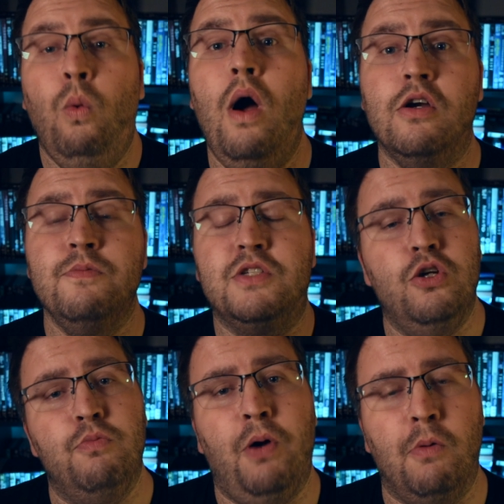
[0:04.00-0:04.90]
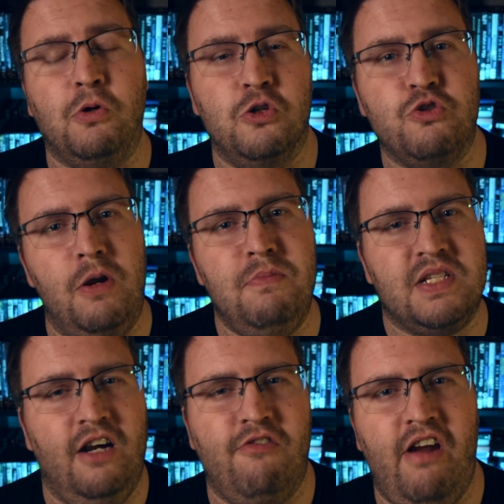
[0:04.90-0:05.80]
Welcome to Popcorn Dreams
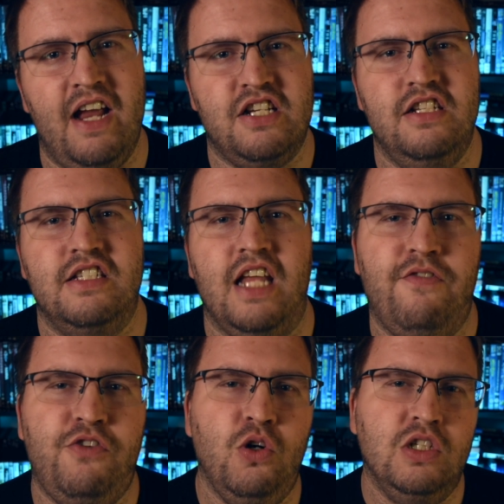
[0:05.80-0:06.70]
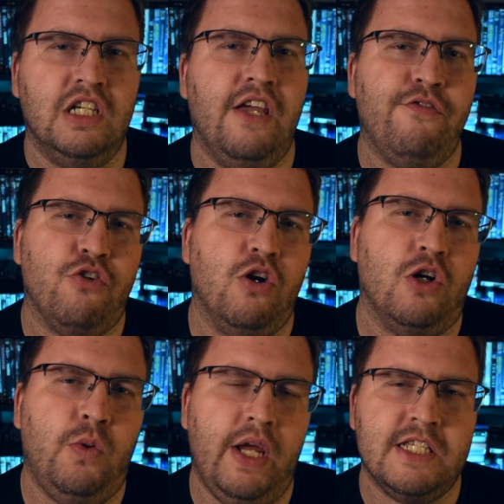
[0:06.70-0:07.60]
Gut Reactions. If you're looking for a
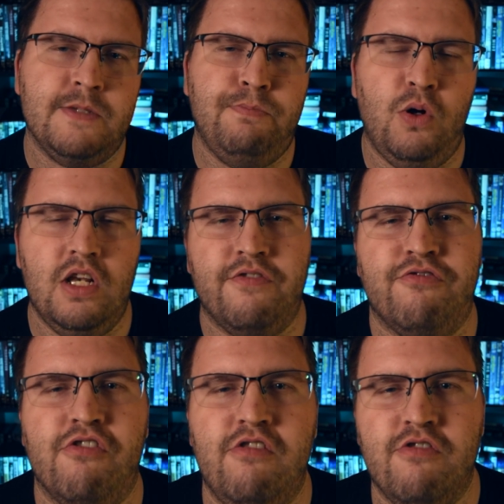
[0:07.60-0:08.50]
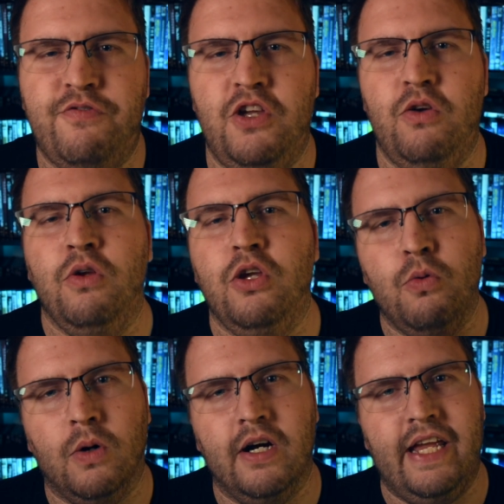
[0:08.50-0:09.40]
quick spoiler-free review,
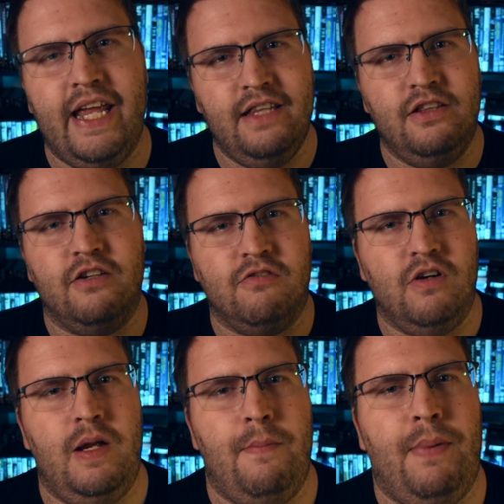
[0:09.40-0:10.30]
you are in the right